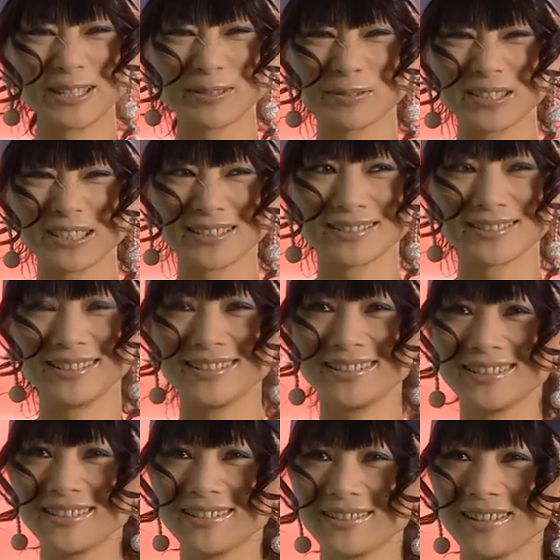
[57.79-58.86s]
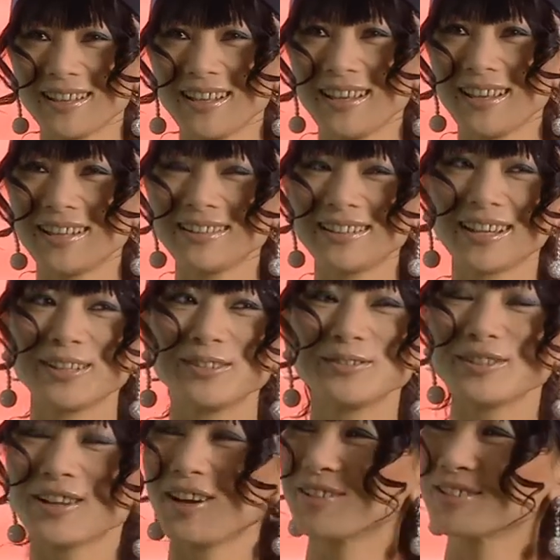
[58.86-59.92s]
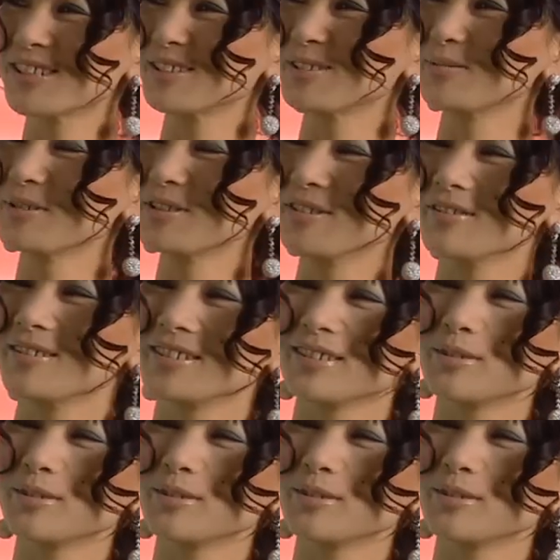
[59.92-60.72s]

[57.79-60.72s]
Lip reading: I was like itching. Then I look outside the window. I say,